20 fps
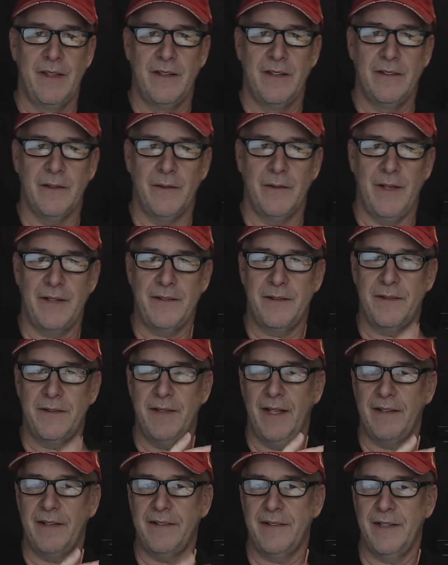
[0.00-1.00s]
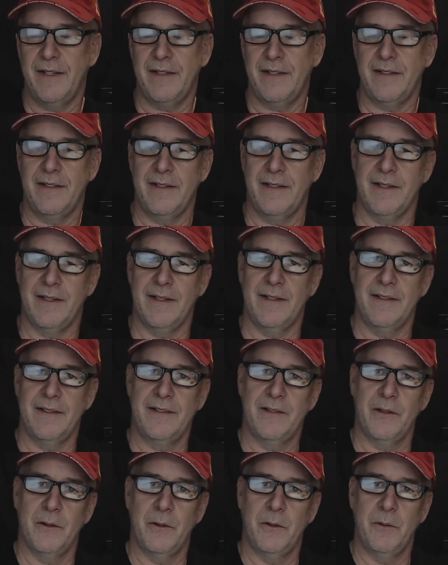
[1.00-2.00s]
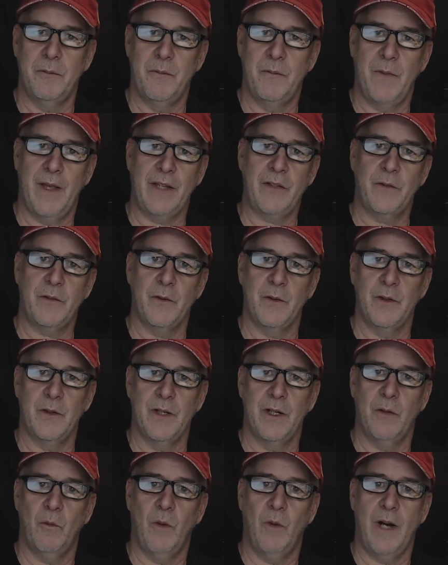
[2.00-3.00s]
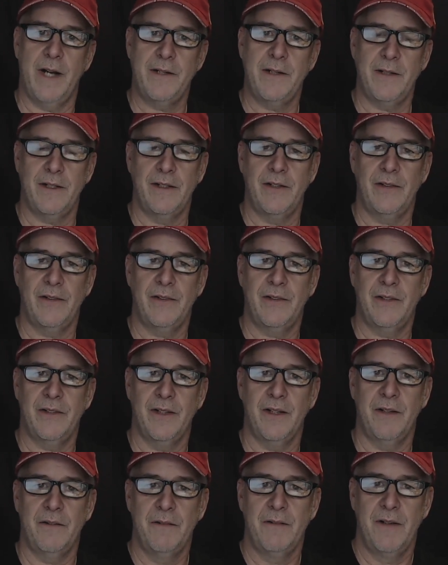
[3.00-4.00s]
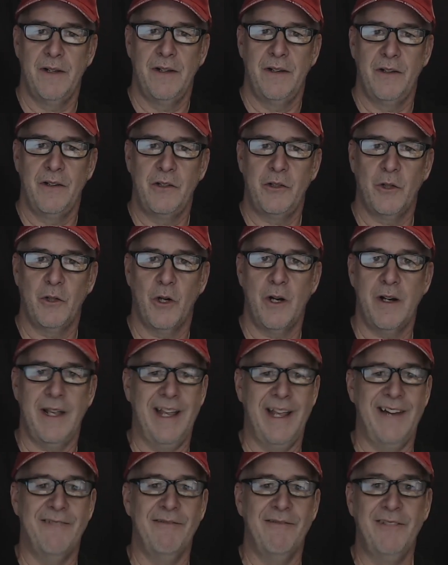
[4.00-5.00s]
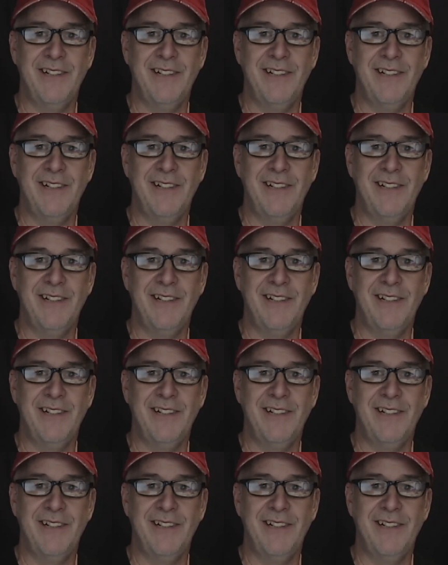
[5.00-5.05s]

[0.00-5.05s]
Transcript: so that's that's it. Uh, so thanks for uh, watching this uh, short and